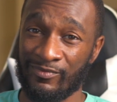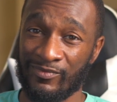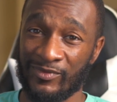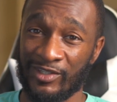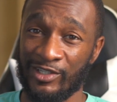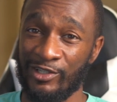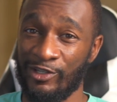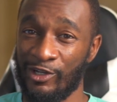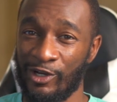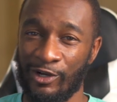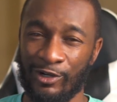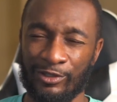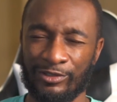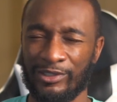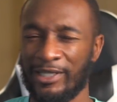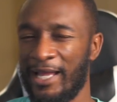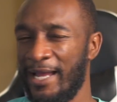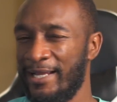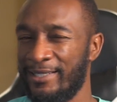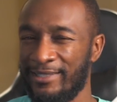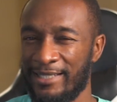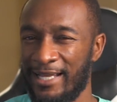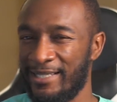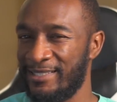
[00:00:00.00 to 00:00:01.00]
You know,
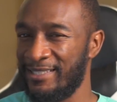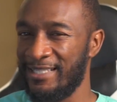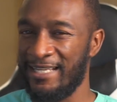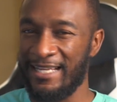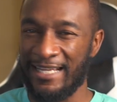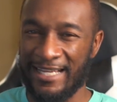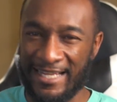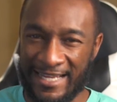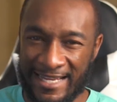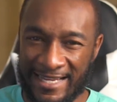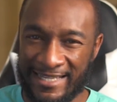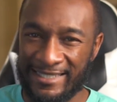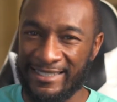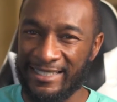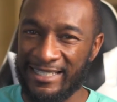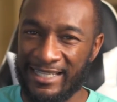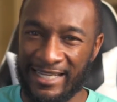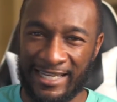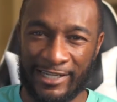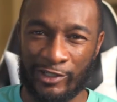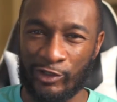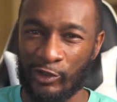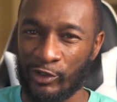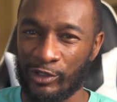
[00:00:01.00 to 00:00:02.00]
like, that's an easy
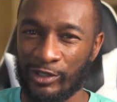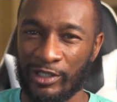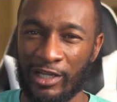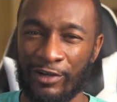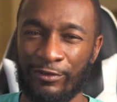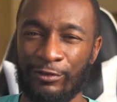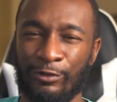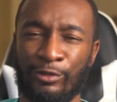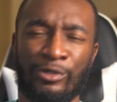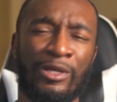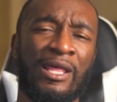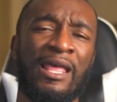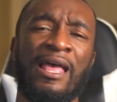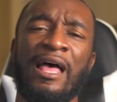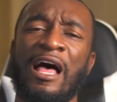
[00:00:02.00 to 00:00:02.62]
entry level.